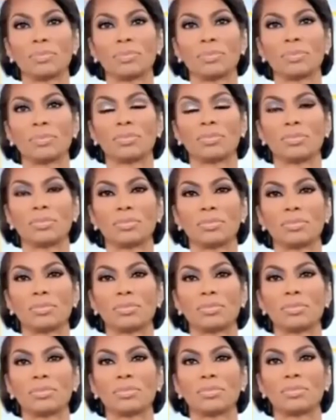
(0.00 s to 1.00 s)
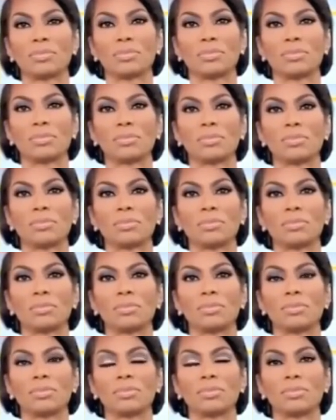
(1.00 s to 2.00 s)

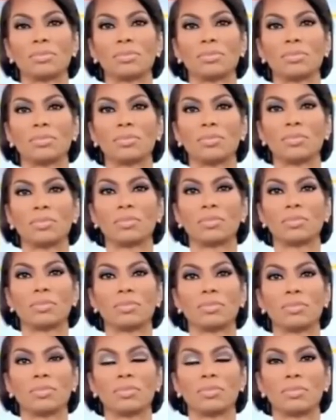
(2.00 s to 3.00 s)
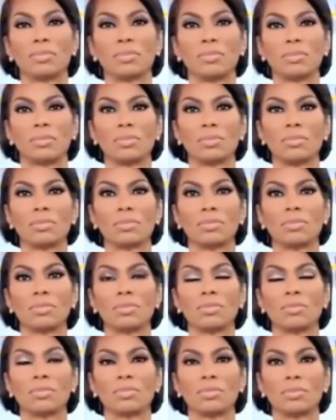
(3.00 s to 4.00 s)

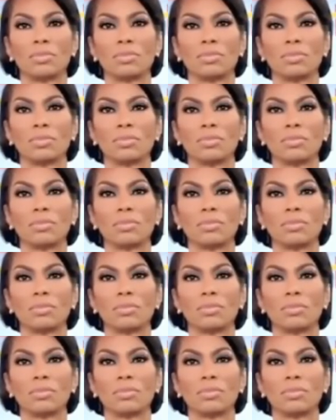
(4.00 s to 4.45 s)
No words are spoken by the person on screen.